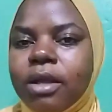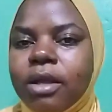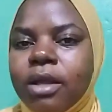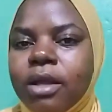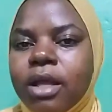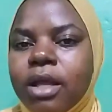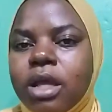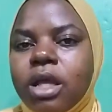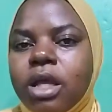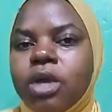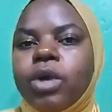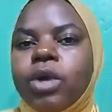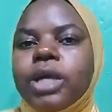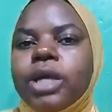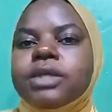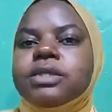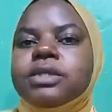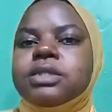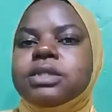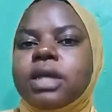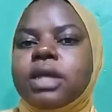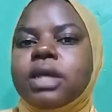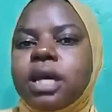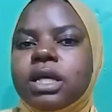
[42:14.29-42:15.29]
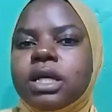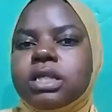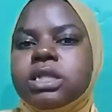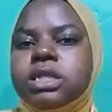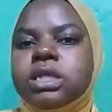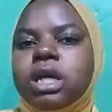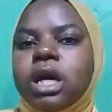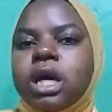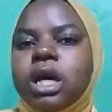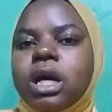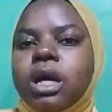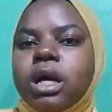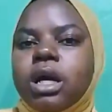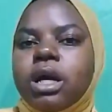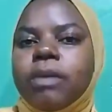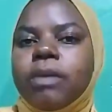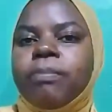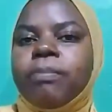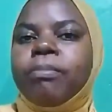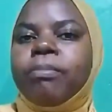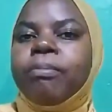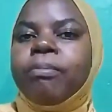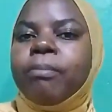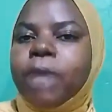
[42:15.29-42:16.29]
He was such a
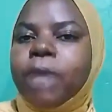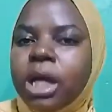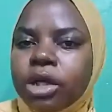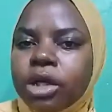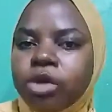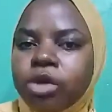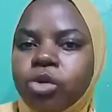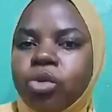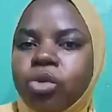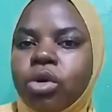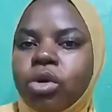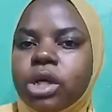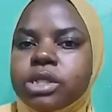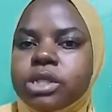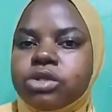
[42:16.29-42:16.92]
man who was